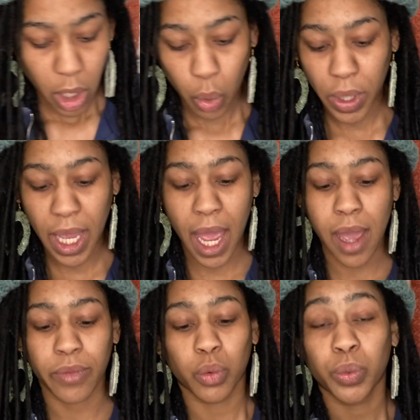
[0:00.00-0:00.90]
We
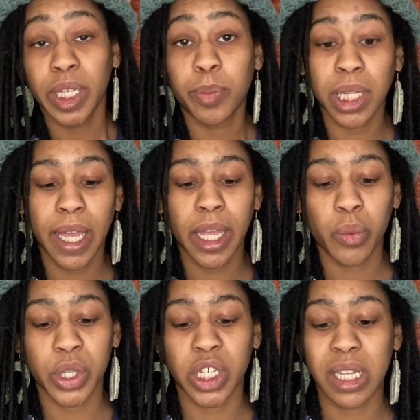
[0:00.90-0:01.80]
have Replay,
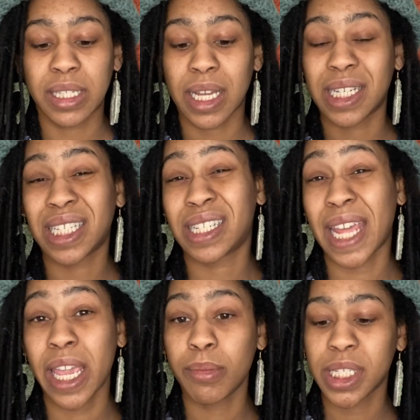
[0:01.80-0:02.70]
which is a
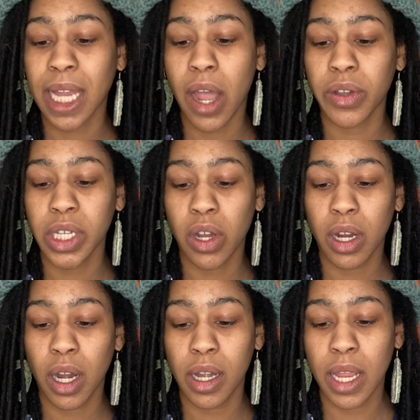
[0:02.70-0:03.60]
tape style
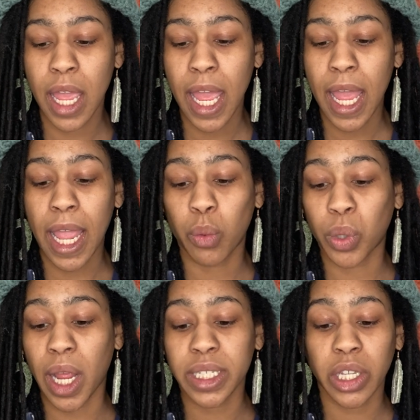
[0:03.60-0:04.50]
yarn. And
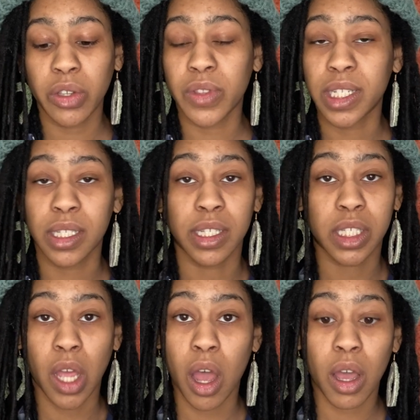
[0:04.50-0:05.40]
when I tell you this is
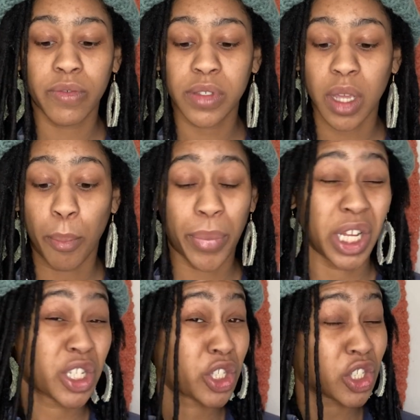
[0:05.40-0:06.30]
soft
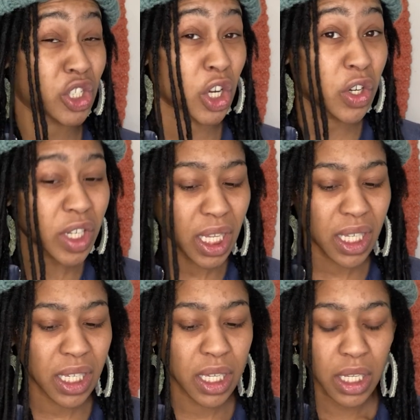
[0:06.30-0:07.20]
but
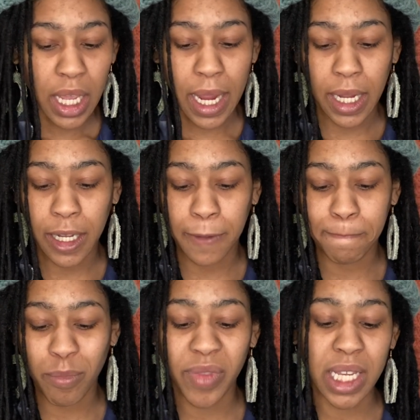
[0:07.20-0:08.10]
sturdy,
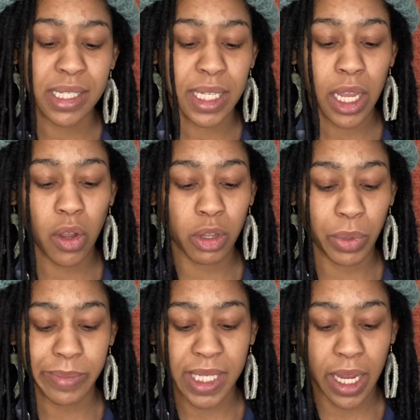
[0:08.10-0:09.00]
they say on the
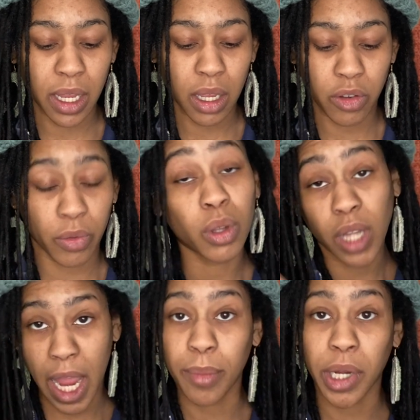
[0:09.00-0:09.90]
website on
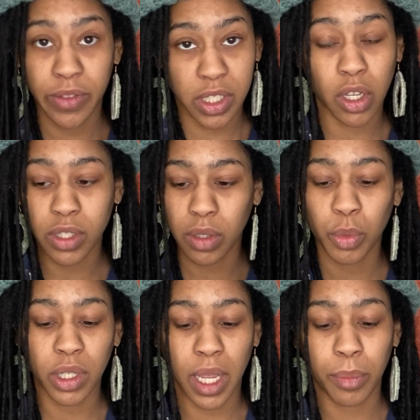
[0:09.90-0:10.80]
Lion Brand, this is also
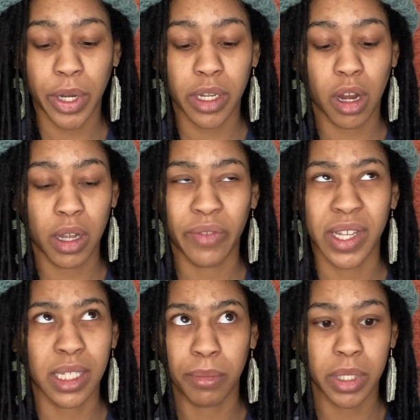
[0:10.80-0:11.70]
more Lion Brand yarn if I
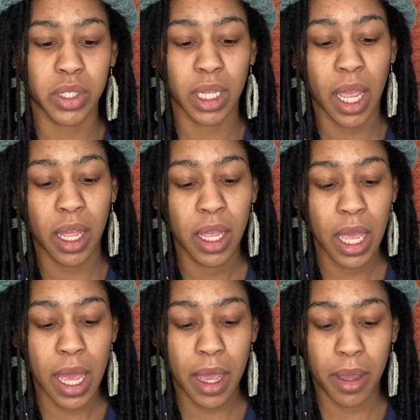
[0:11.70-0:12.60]
didn't mention that,
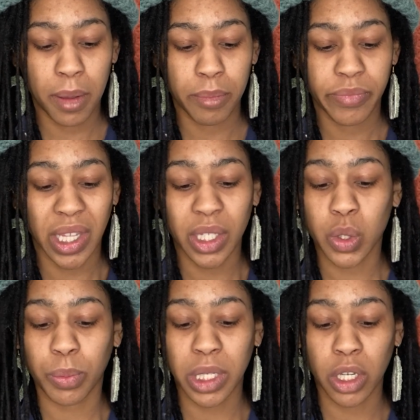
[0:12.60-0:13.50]
that this
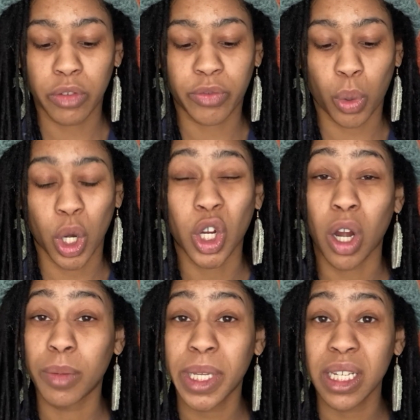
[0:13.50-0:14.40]
would be good for
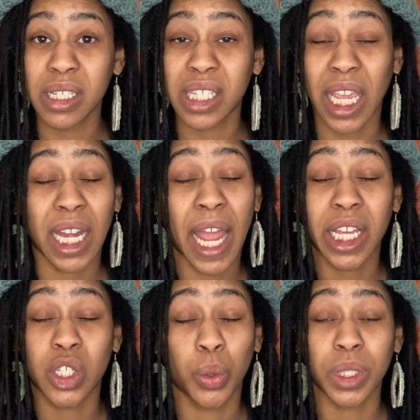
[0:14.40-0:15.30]
garments. And I
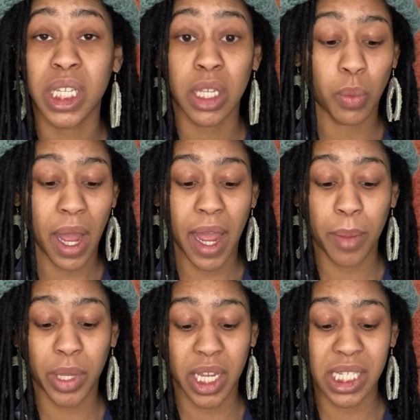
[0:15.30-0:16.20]
could totally see why,
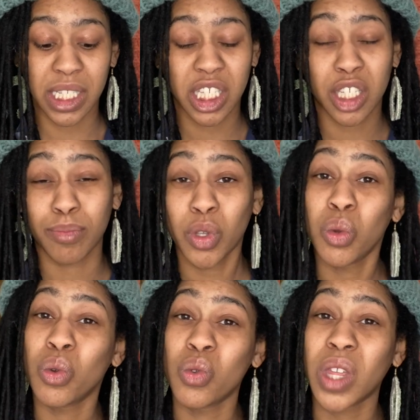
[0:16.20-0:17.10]
because it's
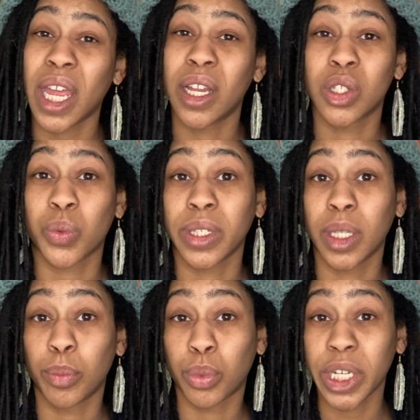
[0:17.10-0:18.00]
smooth and it's
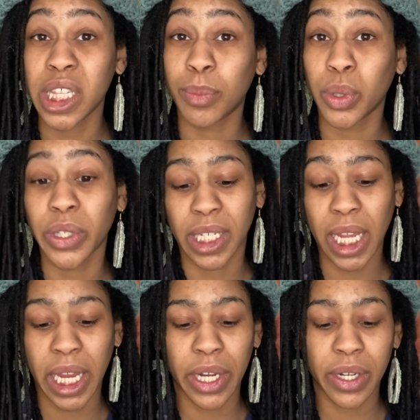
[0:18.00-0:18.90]
really breathable and
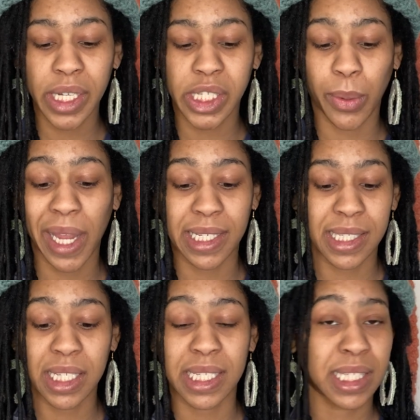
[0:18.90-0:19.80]
airy. So I could
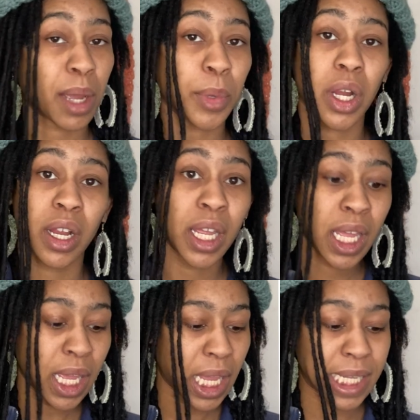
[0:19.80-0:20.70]
see summer
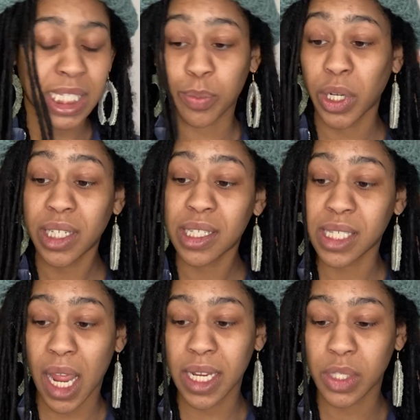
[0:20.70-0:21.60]
and spring
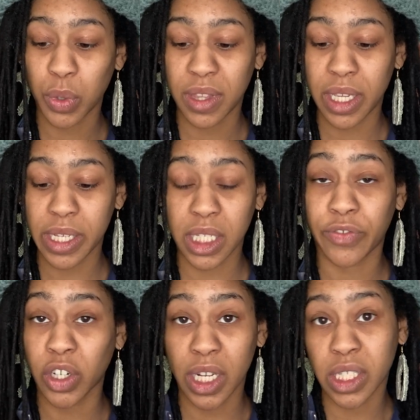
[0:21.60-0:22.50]
designs with this
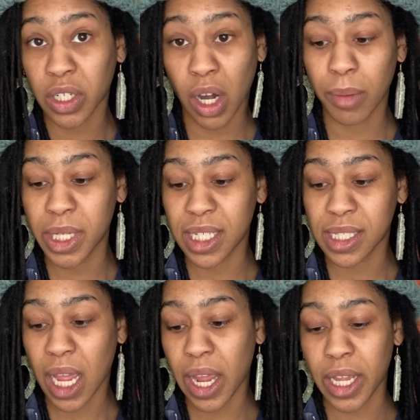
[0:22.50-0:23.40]
if you're into garment
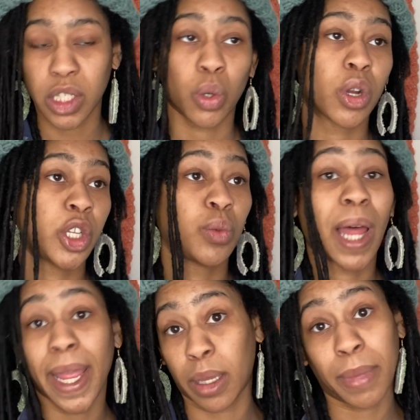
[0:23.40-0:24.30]
designs or you
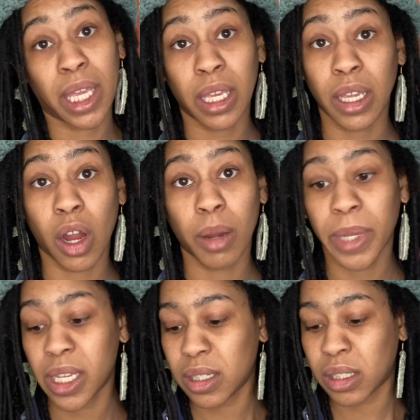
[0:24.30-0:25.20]
like making
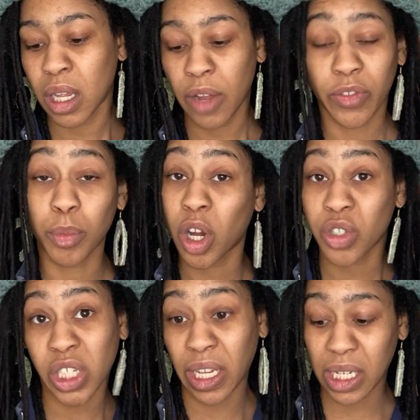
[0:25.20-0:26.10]
garments from
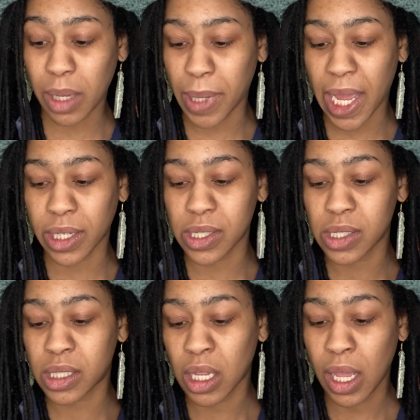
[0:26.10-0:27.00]
crochet and knit patterns.